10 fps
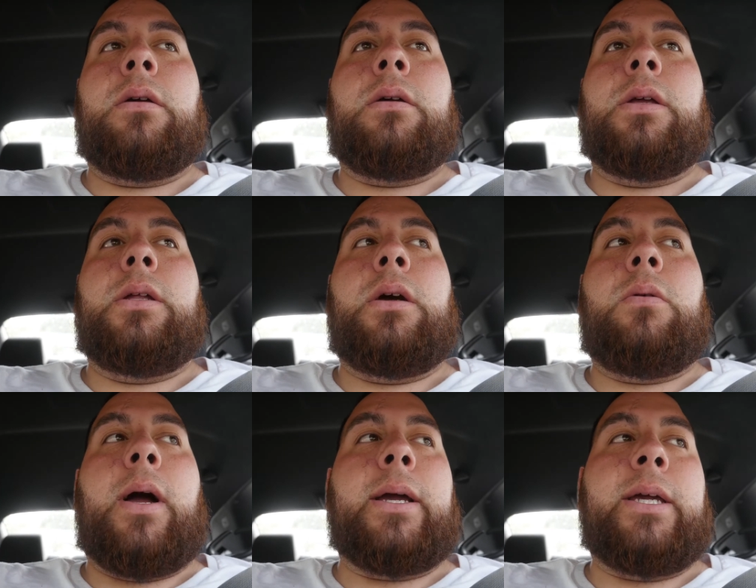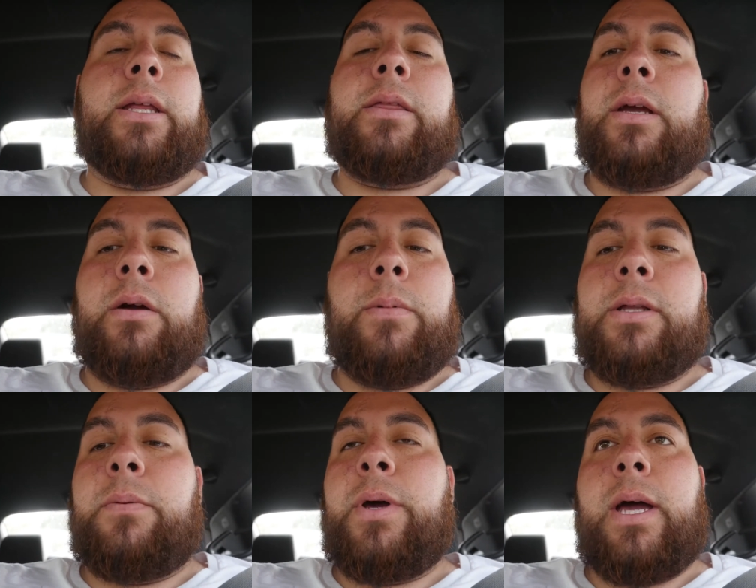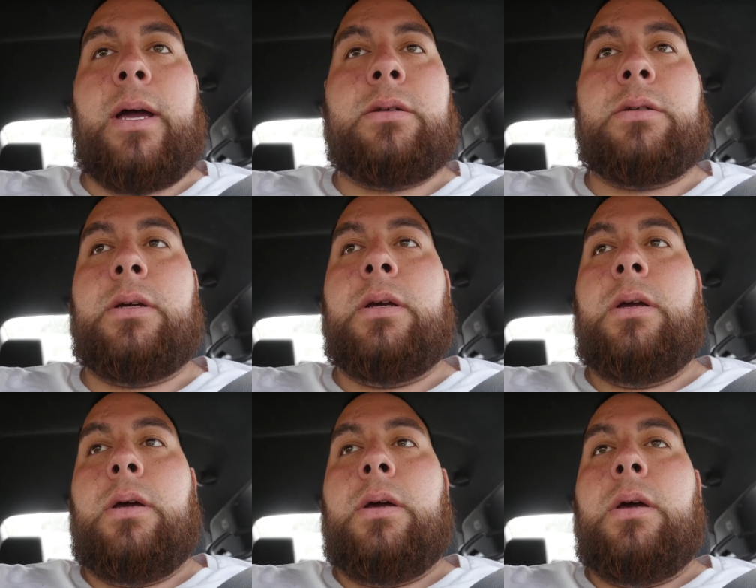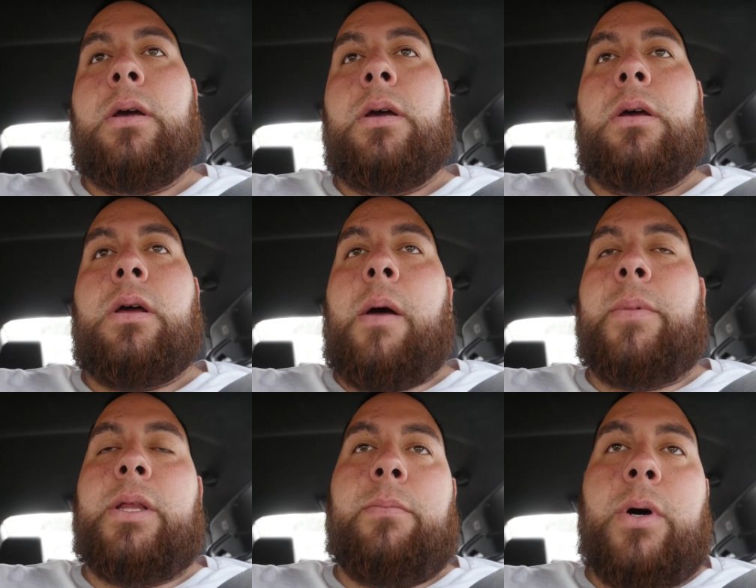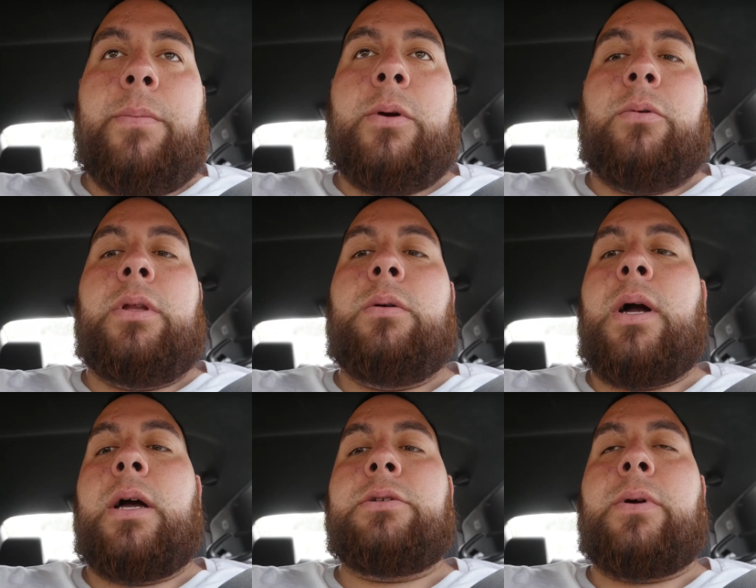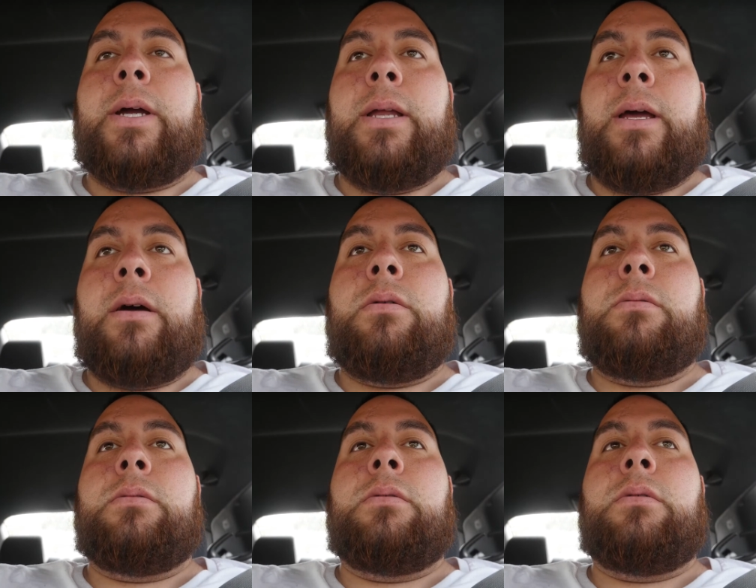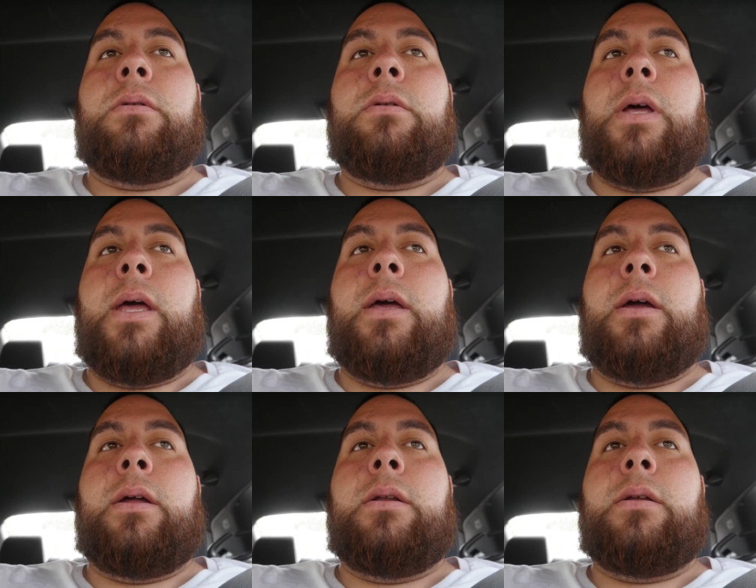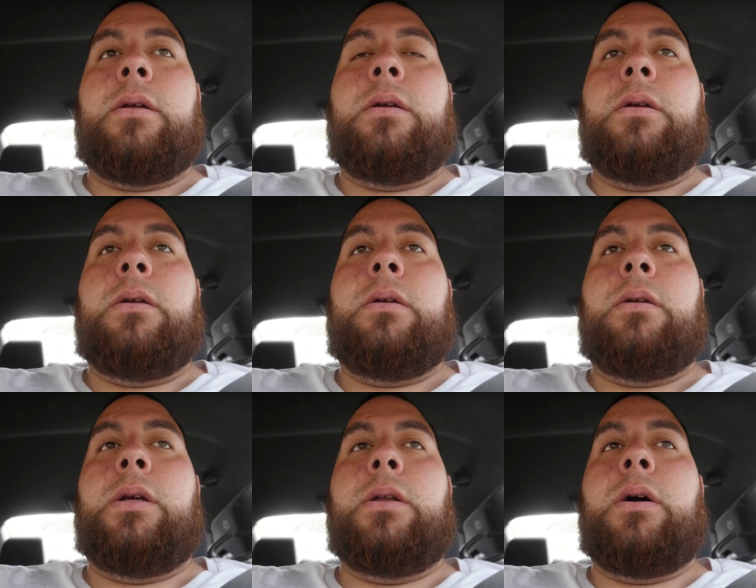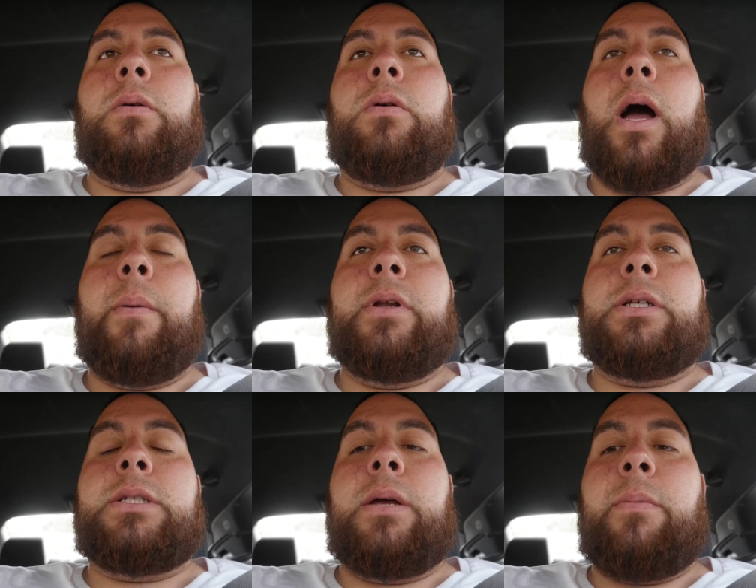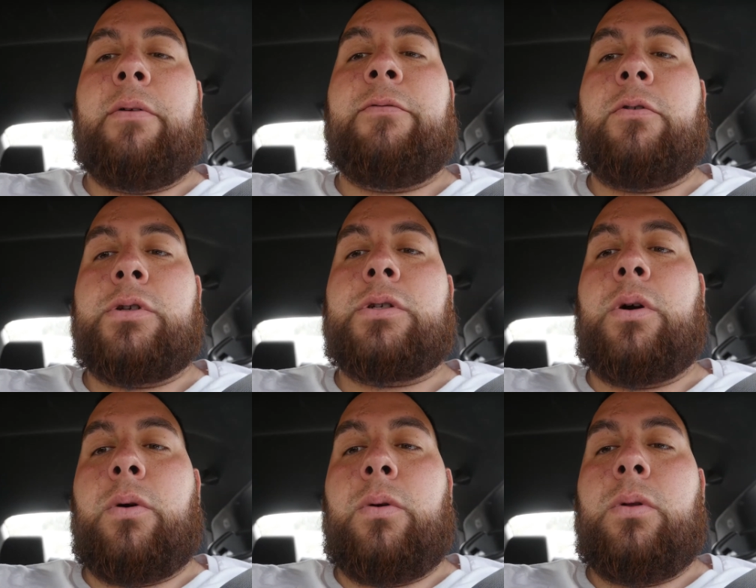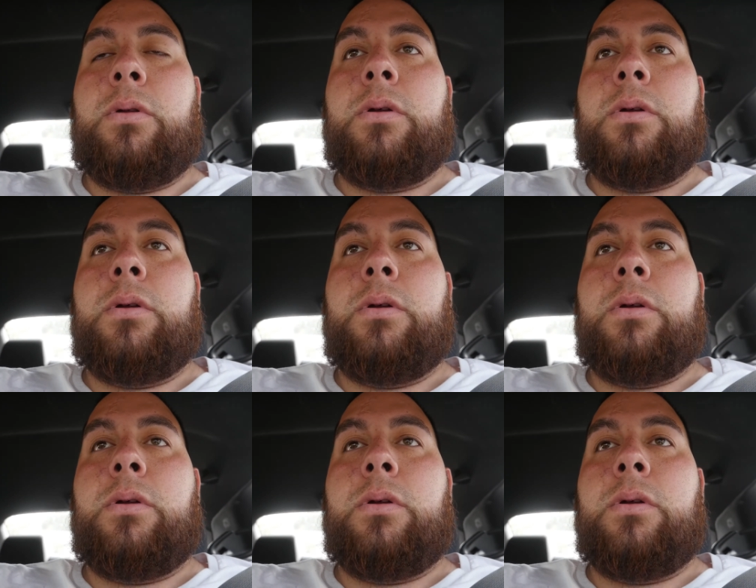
You know, I can't think about the past. I'm in the moment with you guys right now. And, you know, I'm going to set my first goal.